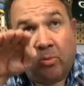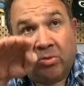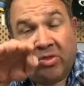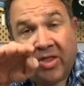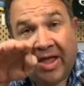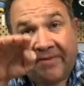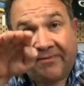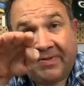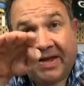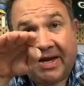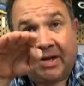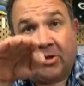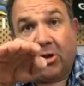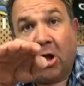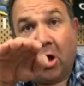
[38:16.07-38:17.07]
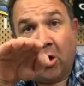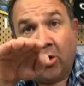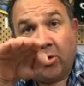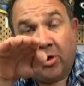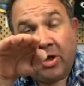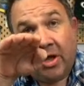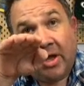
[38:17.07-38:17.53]
lifting a
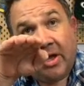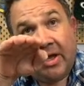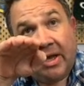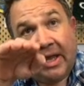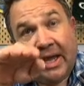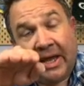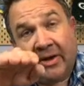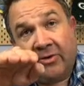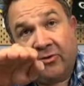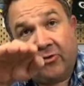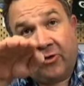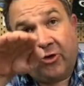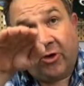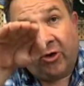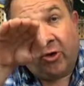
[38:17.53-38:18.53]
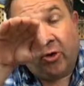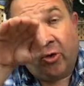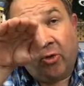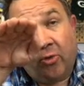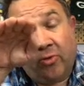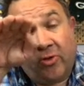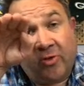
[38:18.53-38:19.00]
load
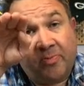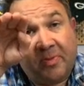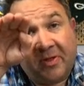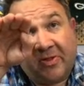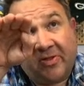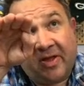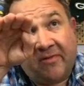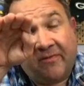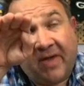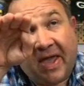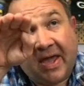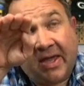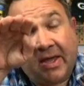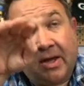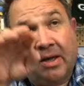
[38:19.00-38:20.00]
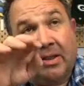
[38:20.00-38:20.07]
into specific,